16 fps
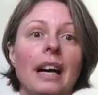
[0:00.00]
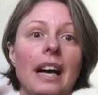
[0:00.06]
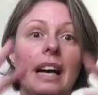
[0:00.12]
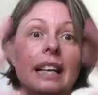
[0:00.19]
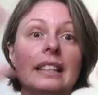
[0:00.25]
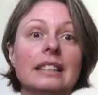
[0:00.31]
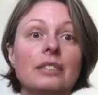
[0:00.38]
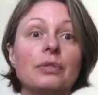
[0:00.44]

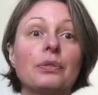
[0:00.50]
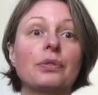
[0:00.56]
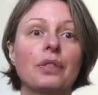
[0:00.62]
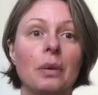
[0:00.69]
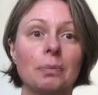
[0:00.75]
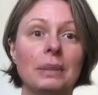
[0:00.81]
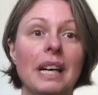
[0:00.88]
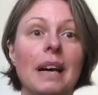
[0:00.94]
and
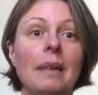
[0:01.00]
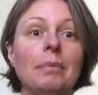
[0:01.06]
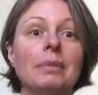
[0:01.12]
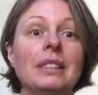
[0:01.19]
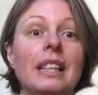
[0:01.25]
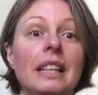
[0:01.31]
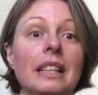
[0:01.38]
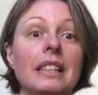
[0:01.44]
from them
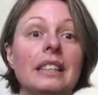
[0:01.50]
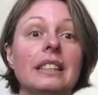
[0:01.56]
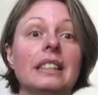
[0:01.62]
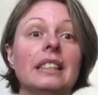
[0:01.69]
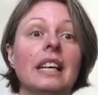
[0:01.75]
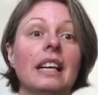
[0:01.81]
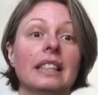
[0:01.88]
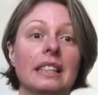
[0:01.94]

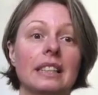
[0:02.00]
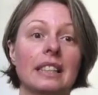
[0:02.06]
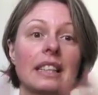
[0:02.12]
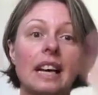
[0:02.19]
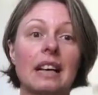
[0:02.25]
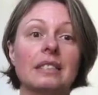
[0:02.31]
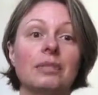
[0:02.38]
it